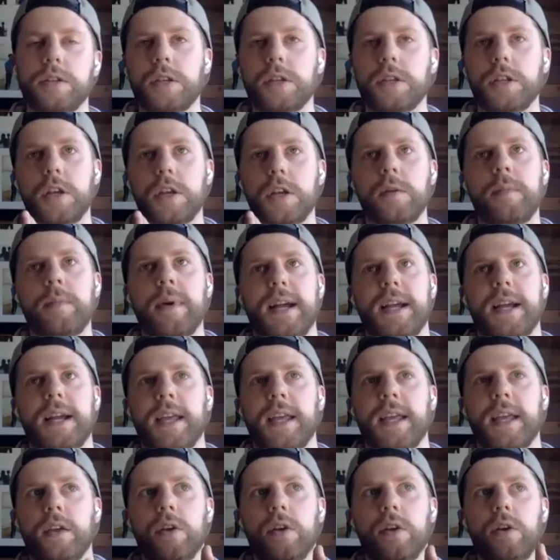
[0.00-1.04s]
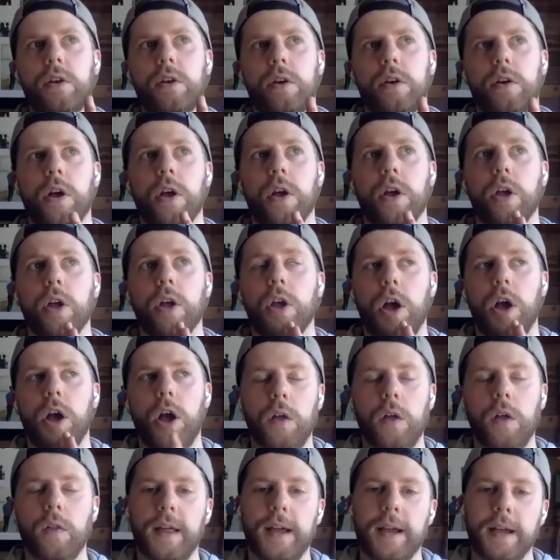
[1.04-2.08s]
So do you market your
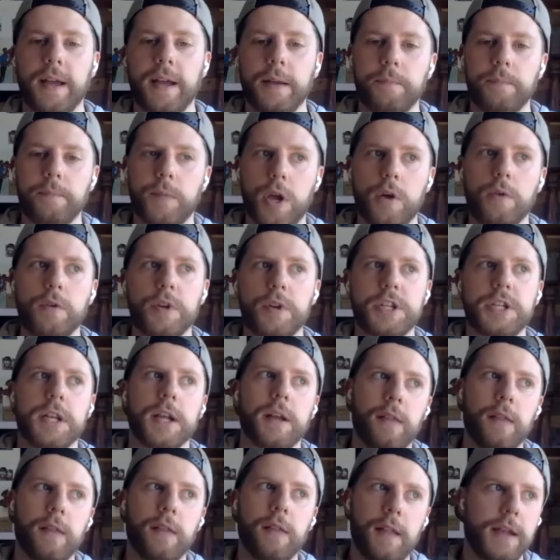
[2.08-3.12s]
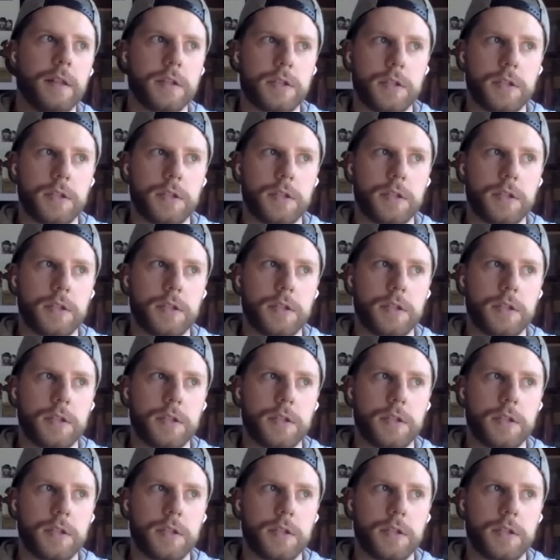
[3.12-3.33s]
online coaching clients,